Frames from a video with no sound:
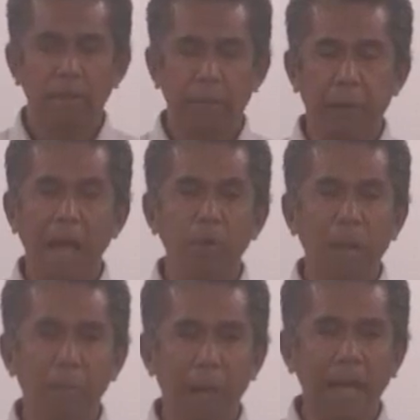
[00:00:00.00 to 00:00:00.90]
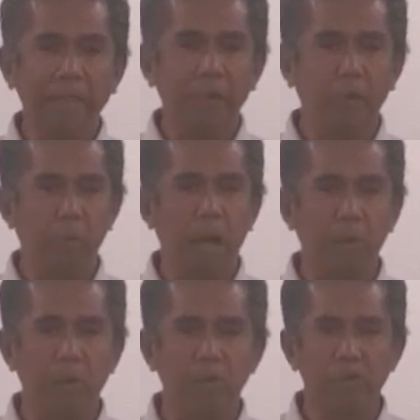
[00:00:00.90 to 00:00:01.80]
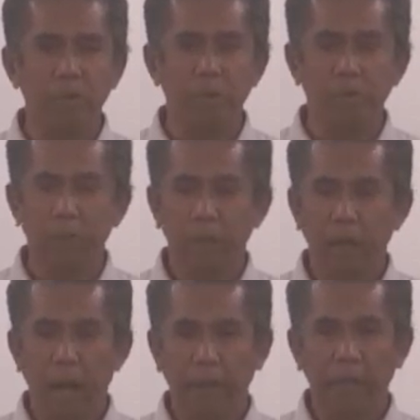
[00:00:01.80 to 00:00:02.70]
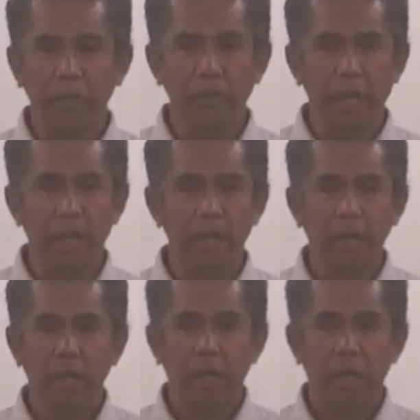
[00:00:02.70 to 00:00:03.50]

If I will apply that to marriage, I can say,